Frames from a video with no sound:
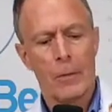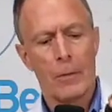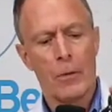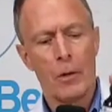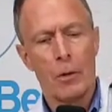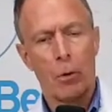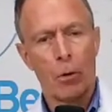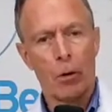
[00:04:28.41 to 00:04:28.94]
Put
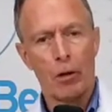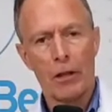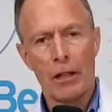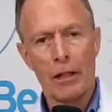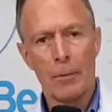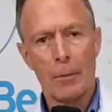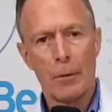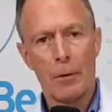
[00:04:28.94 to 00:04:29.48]
a 1/4
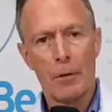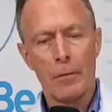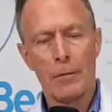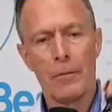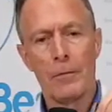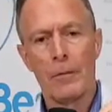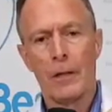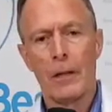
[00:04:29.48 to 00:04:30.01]
teaspoon.
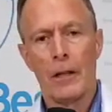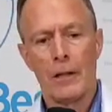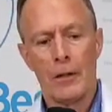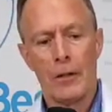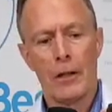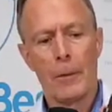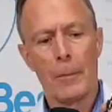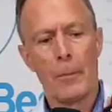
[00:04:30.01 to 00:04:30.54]

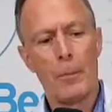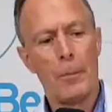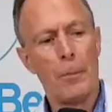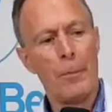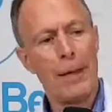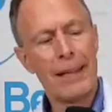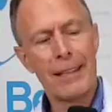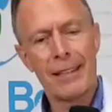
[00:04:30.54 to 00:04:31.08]
You can
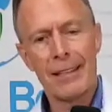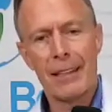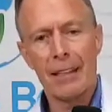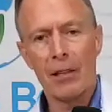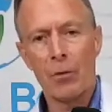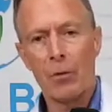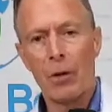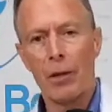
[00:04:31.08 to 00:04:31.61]
mix
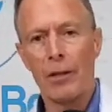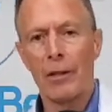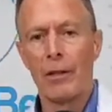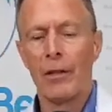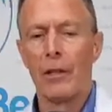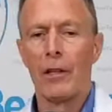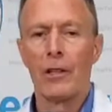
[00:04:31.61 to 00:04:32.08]
this with